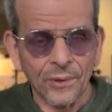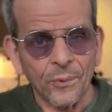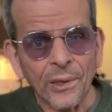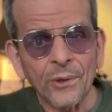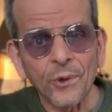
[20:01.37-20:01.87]

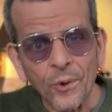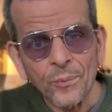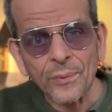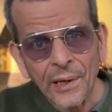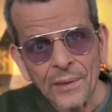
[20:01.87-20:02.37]

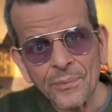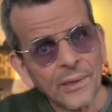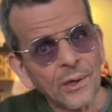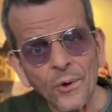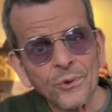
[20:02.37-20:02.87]
well-known brand, but
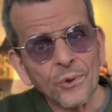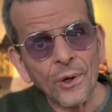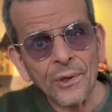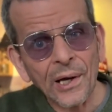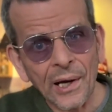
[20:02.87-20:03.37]
there are also
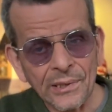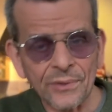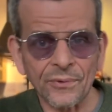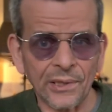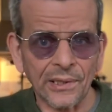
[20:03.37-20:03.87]
other kinds
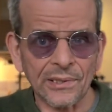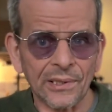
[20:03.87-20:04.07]
of stains,